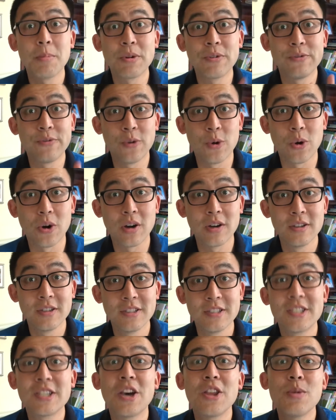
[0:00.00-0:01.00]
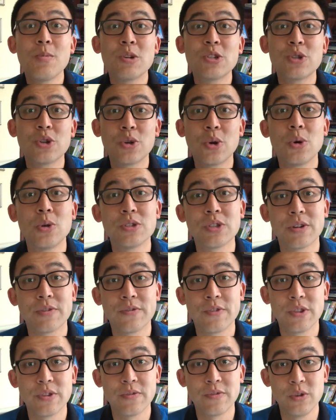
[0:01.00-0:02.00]
4, tell them what your goals are
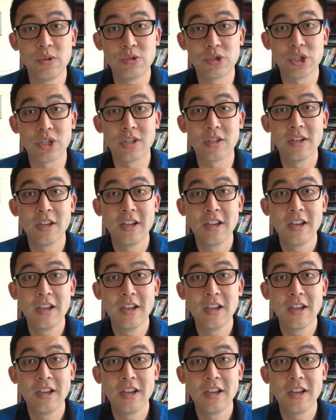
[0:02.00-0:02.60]
for the future.